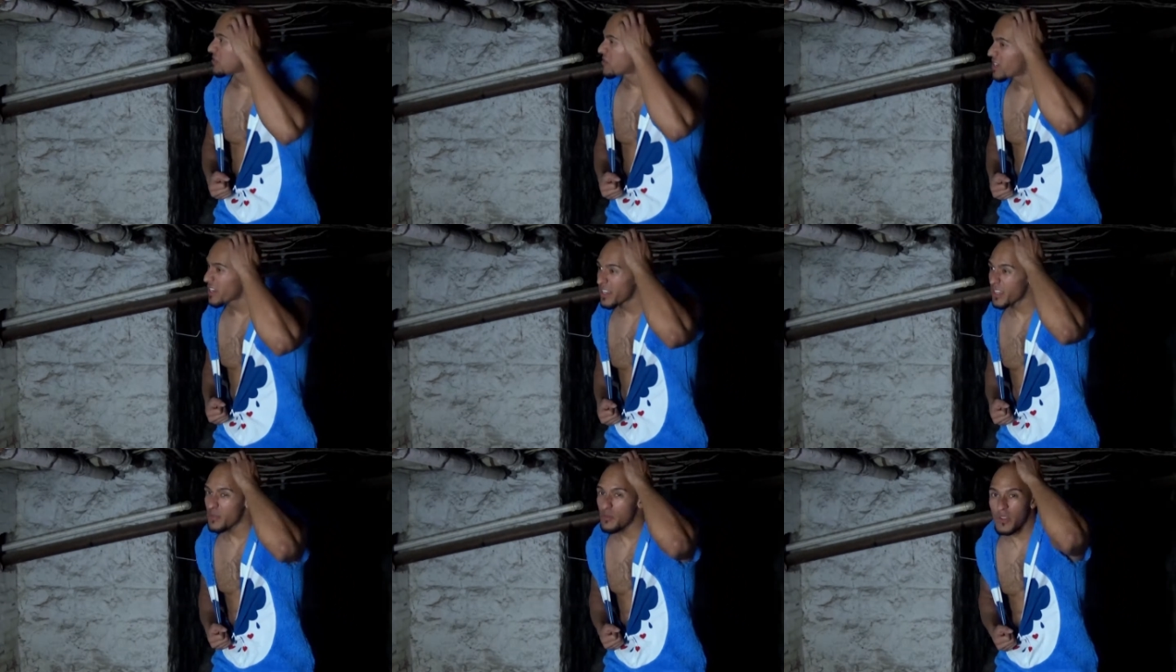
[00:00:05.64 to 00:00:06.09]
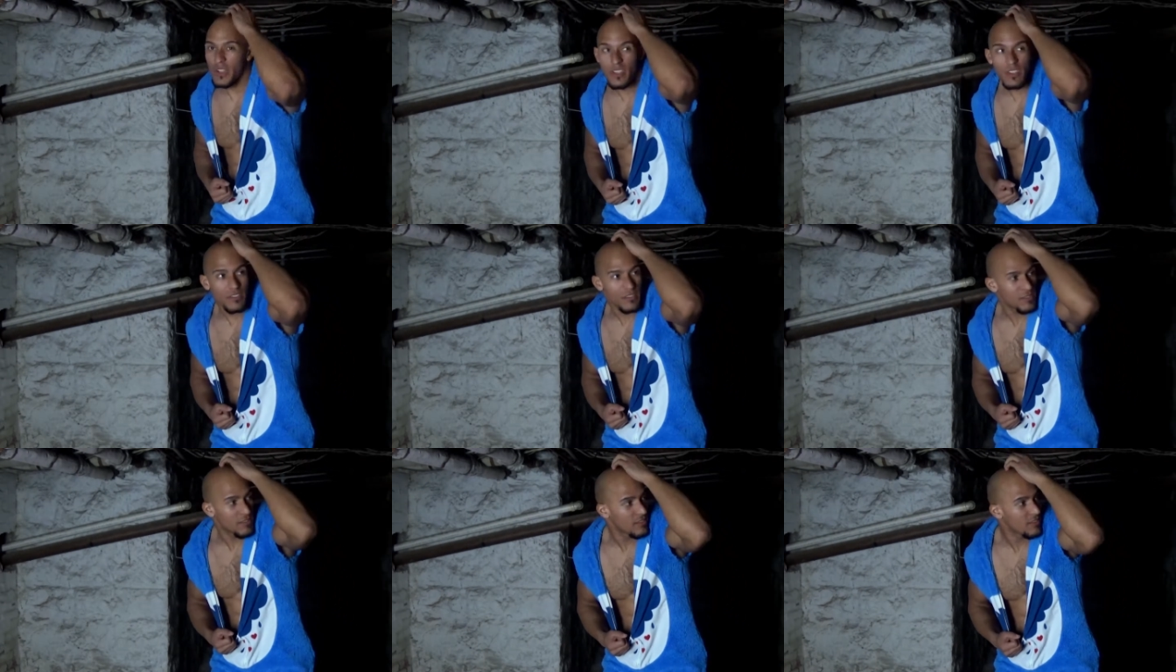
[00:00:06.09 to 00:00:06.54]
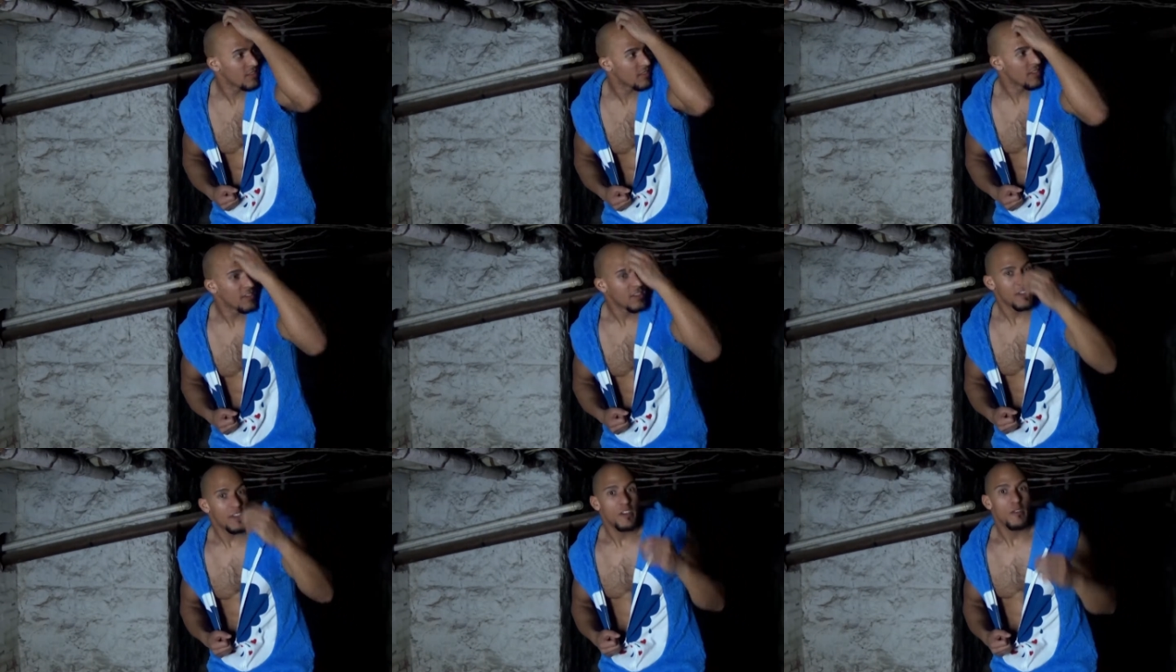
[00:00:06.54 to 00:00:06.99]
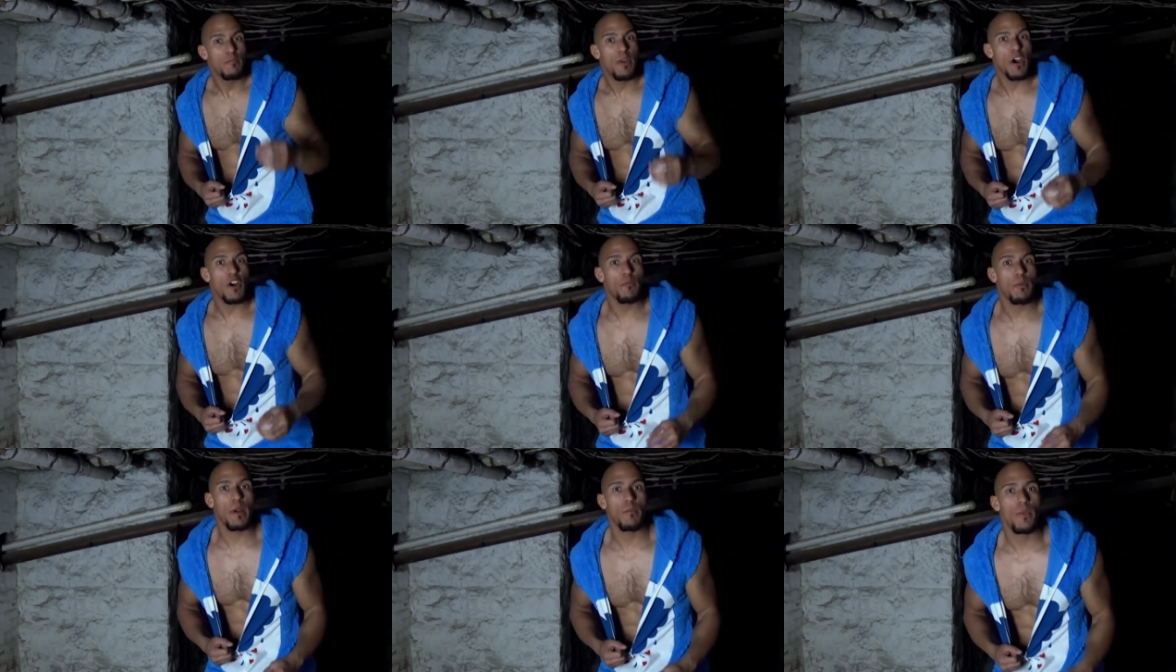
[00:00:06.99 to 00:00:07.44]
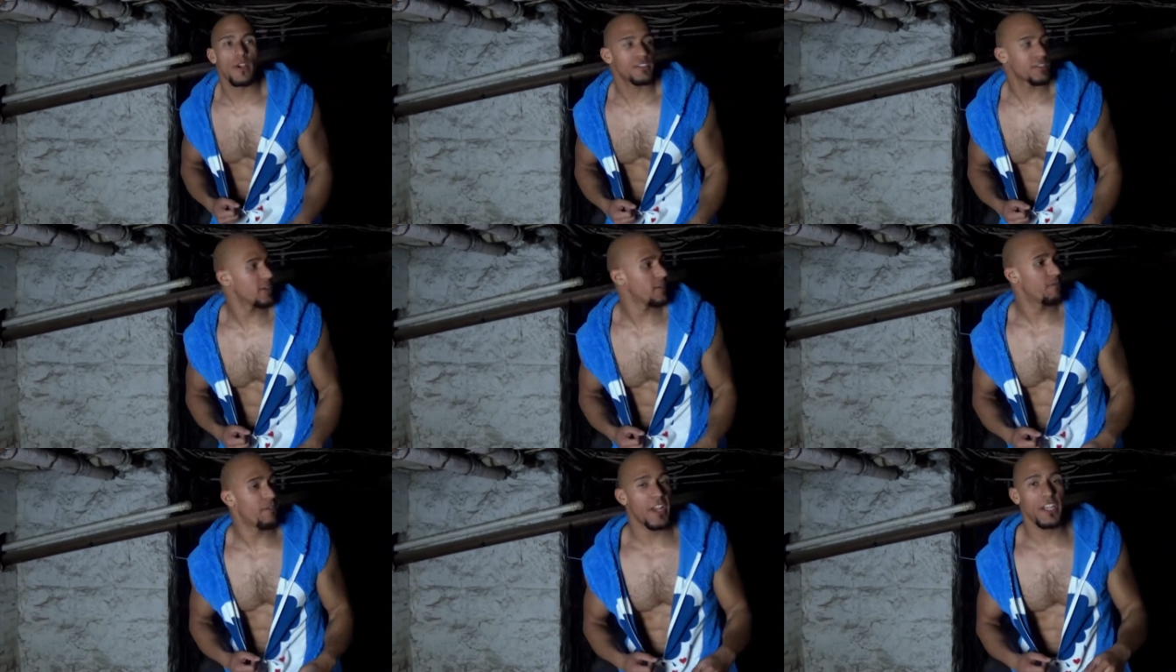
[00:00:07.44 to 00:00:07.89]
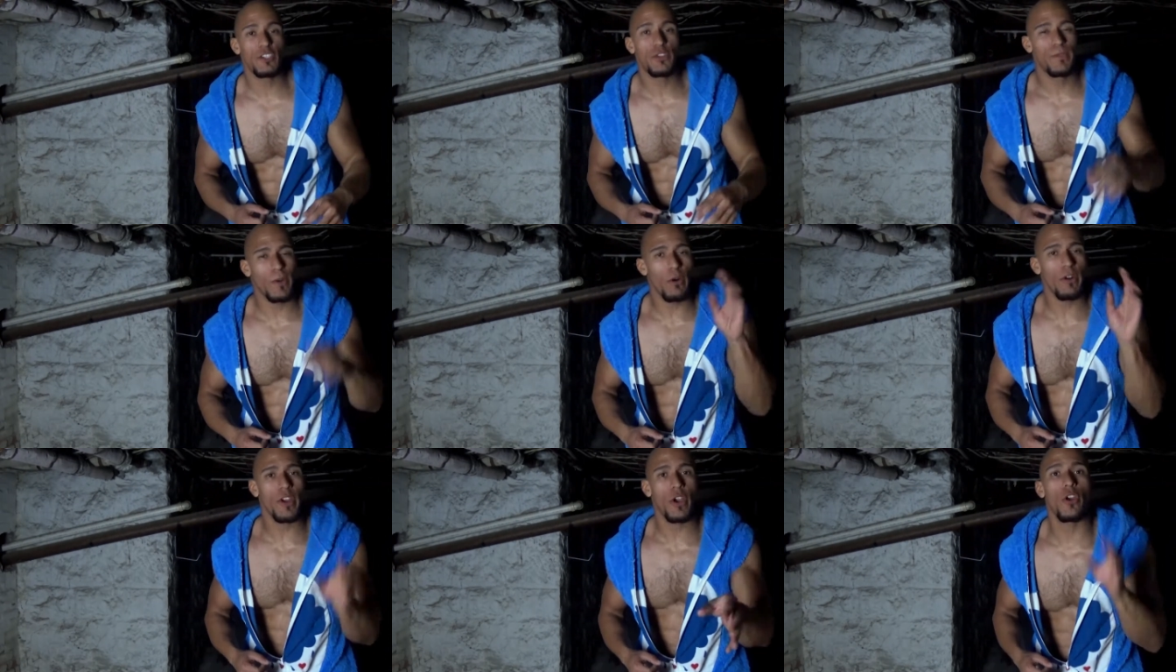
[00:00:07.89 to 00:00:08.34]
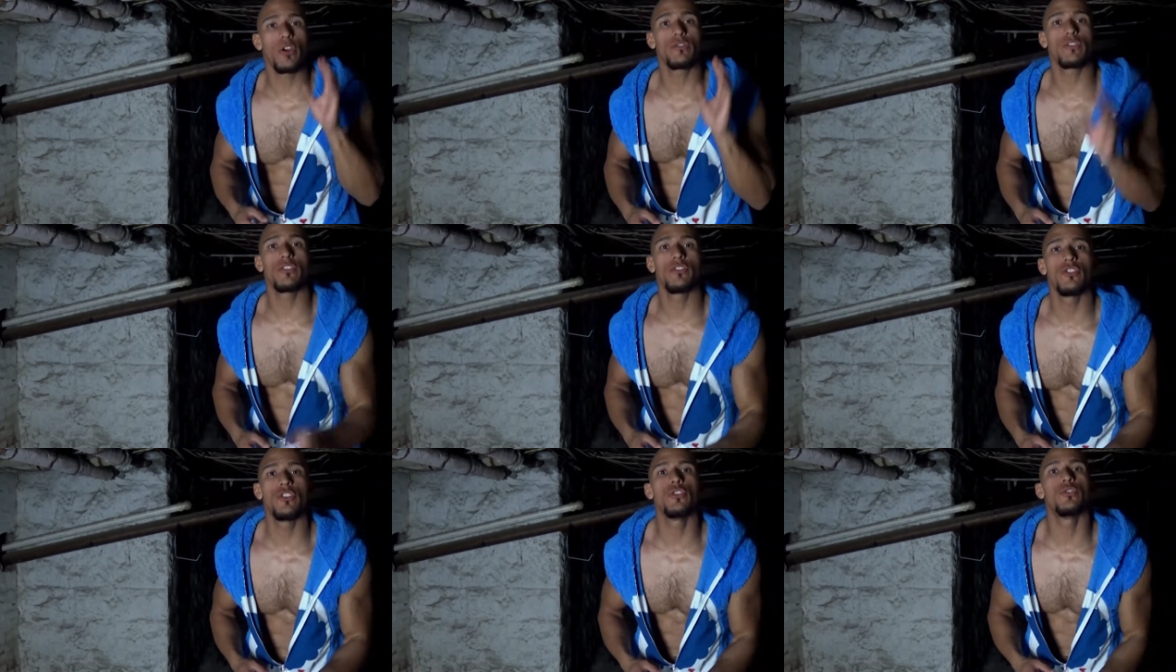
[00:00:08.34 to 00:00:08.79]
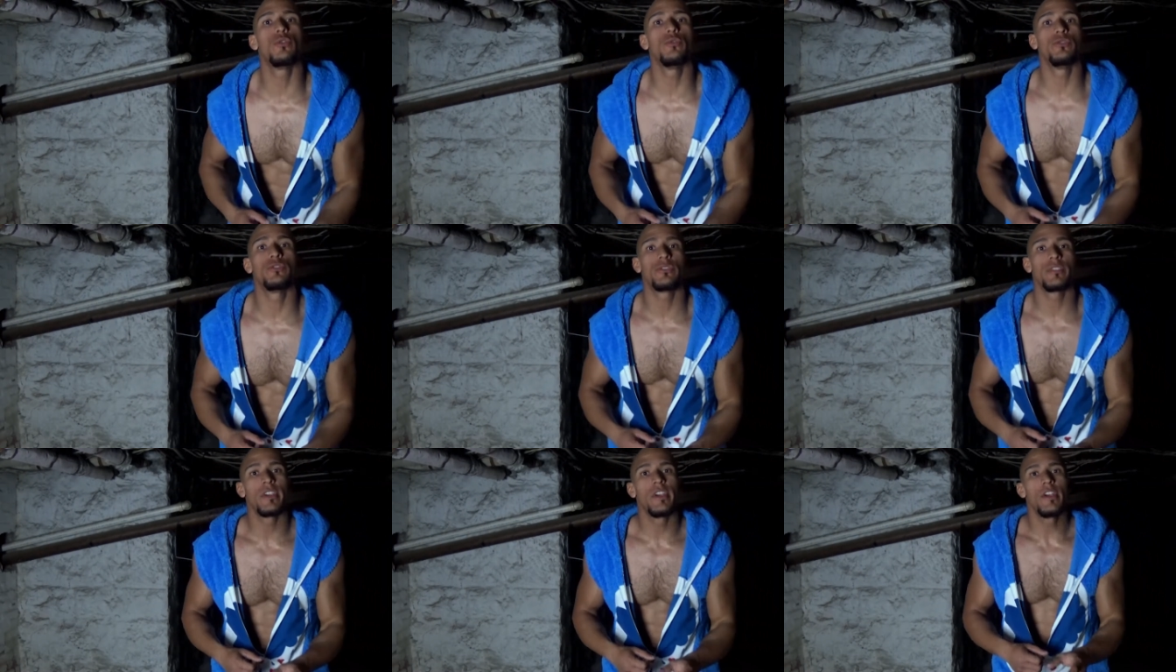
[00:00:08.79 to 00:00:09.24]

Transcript: Okay, well, Powerbomb Wrestling fans, you've already heard the news.